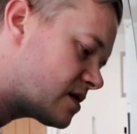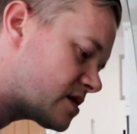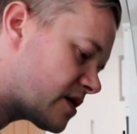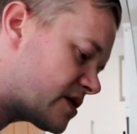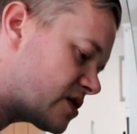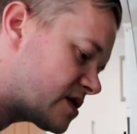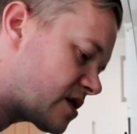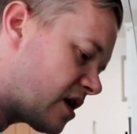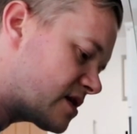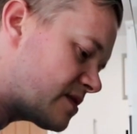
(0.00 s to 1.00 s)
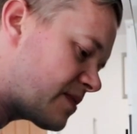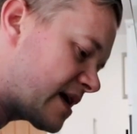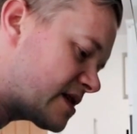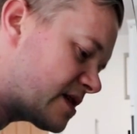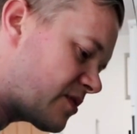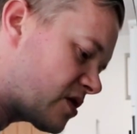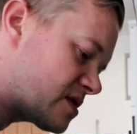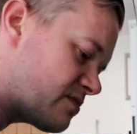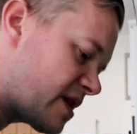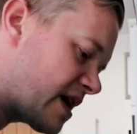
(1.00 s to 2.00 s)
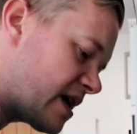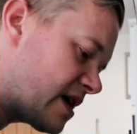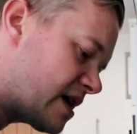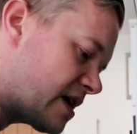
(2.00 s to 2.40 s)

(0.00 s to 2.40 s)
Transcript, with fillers: So it just starts to batter the bottom bit,